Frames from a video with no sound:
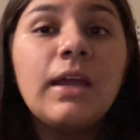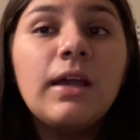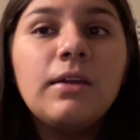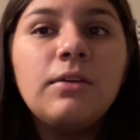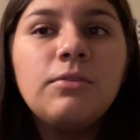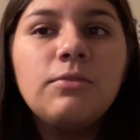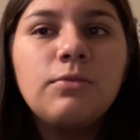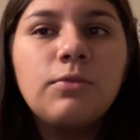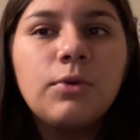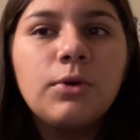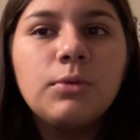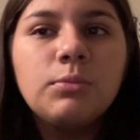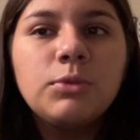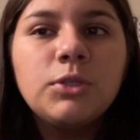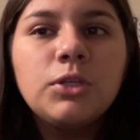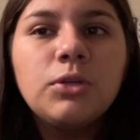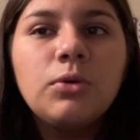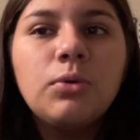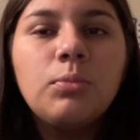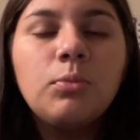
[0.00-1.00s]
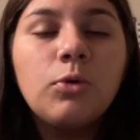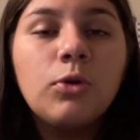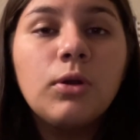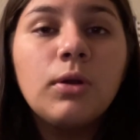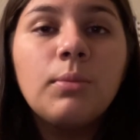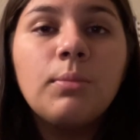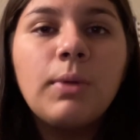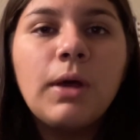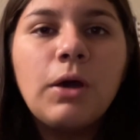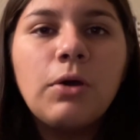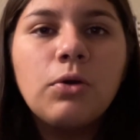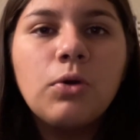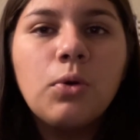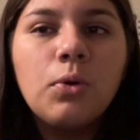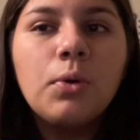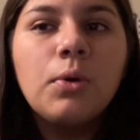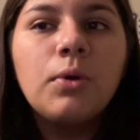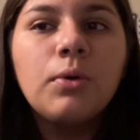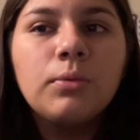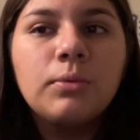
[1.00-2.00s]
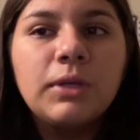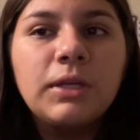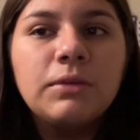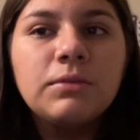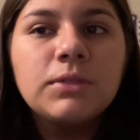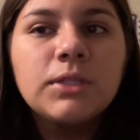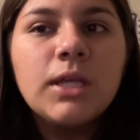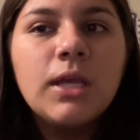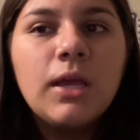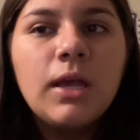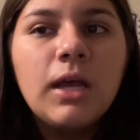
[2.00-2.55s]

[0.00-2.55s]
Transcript: I informed you more about coral reefs.